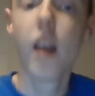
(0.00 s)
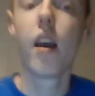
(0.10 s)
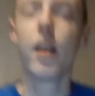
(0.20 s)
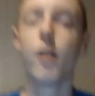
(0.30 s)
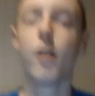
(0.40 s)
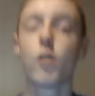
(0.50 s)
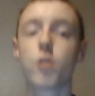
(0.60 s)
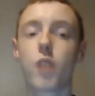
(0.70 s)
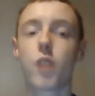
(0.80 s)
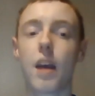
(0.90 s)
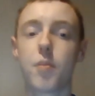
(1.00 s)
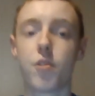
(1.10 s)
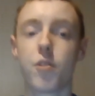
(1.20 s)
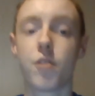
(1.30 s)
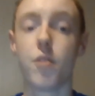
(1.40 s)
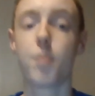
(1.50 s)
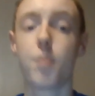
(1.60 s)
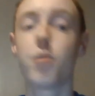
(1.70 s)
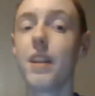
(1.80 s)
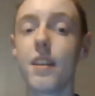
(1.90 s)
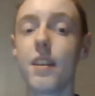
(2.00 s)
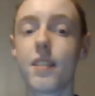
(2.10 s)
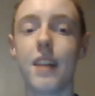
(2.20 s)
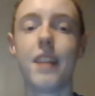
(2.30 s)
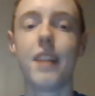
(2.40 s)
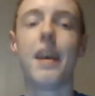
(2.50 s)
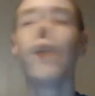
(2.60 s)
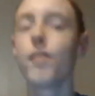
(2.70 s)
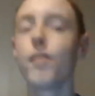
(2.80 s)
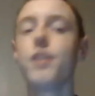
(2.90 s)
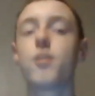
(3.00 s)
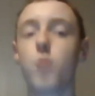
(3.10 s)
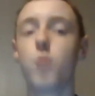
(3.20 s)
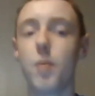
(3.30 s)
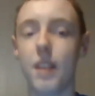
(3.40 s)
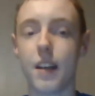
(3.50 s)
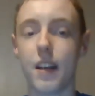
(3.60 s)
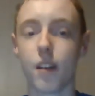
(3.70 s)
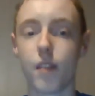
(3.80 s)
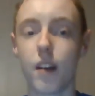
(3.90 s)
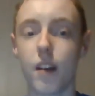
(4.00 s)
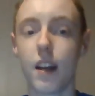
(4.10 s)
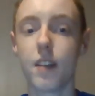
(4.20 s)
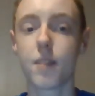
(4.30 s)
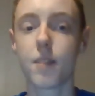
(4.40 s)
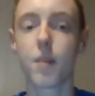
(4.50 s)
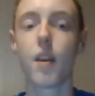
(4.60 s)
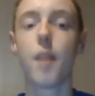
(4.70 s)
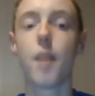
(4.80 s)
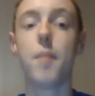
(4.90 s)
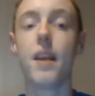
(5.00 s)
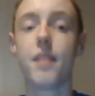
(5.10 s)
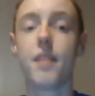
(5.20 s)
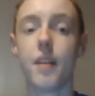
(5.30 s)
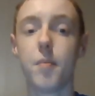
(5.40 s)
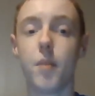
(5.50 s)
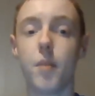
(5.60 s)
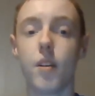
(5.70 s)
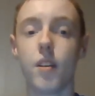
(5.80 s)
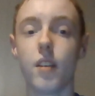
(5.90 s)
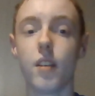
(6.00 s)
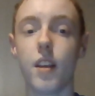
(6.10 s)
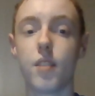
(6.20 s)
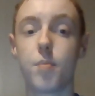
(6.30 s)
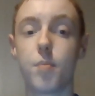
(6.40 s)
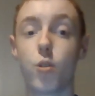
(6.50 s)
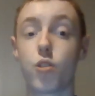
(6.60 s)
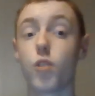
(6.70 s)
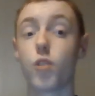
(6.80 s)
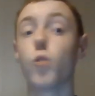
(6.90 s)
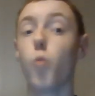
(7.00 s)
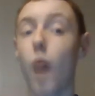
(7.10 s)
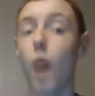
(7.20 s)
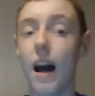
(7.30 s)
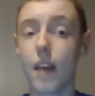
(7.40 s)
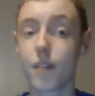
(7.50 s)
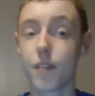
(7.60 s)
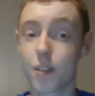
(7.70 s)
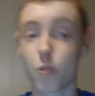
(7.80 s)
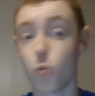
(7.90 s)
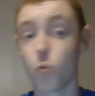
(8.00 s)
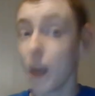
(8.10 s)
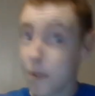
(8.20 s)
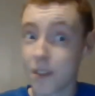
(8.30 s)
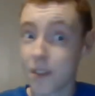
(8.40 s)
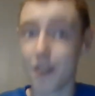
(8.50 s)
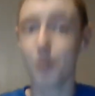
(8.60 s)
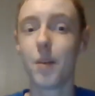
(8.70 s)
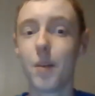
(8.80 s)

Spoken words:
He also captured the prettiest and healthiest women he could find, made them his personal wives, raped them,